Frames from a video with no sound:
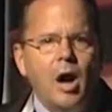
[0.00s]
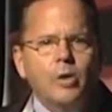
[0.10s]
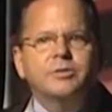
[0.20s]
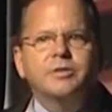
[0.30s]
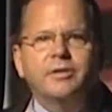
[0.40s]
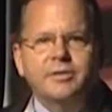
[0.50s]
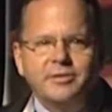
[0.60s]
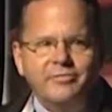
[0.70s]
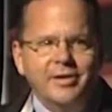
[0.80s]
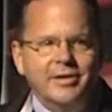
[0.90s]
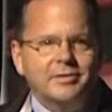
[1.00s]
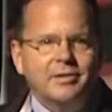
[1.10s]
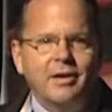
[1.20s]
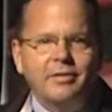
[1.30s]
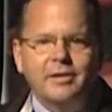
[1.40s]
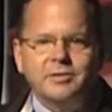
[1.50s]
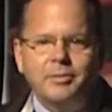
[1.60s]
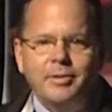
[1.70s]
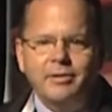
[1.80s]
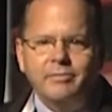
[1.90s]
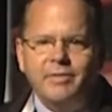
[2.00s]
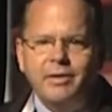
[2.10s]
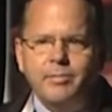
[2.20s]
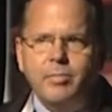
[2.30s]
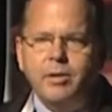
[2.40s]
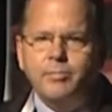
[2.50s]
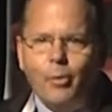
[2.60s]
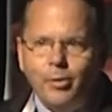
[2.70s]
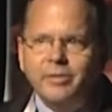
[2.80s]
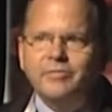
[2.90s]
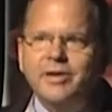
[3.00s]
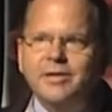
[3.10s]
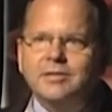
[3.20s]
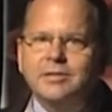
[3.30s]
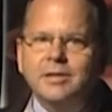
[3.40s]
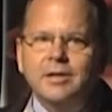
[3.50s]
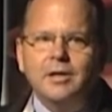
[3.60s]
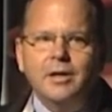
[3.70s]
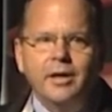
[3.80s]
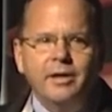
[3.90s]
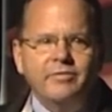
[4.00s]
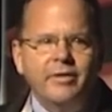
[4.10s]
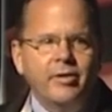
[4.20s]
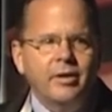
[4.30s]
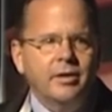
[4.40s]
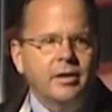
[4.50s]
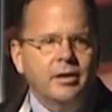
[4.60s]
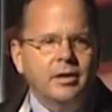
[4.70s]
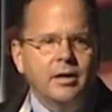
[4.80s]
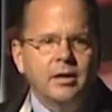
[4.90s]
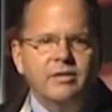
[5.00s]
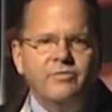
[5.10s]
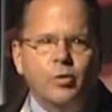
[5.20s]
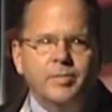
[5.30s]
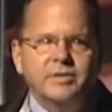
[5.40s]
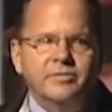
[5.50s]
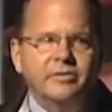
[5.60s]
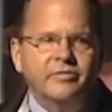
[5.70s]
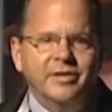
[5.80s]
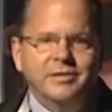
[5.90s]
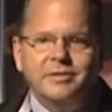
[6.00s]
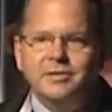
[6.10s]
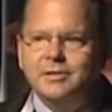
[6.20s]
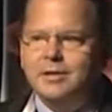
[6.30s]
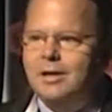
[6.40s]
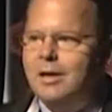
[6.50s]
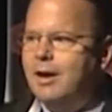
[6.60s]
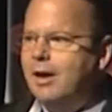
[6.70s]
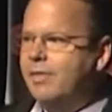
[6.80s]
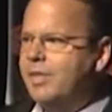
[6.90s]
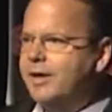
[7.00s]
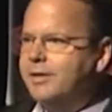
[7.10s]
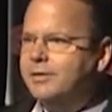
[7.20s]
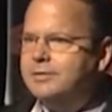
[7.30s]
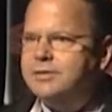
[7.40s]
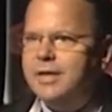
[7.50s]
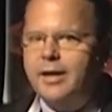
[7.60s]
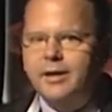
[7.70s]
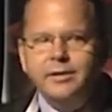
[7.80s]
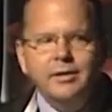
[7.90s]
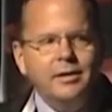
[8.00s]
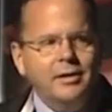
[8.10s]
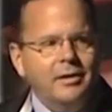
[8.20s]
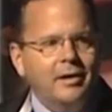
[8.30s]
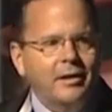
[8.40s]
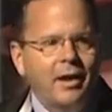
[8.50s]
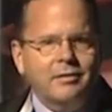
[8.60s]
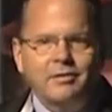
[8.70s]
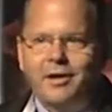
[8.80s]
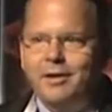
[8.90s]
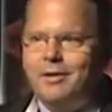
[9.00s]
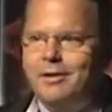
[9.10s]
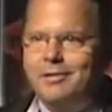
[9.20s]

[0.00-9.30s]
host this event. I think it's going to be a very important event and a very informative event. And then second, I'd like to thank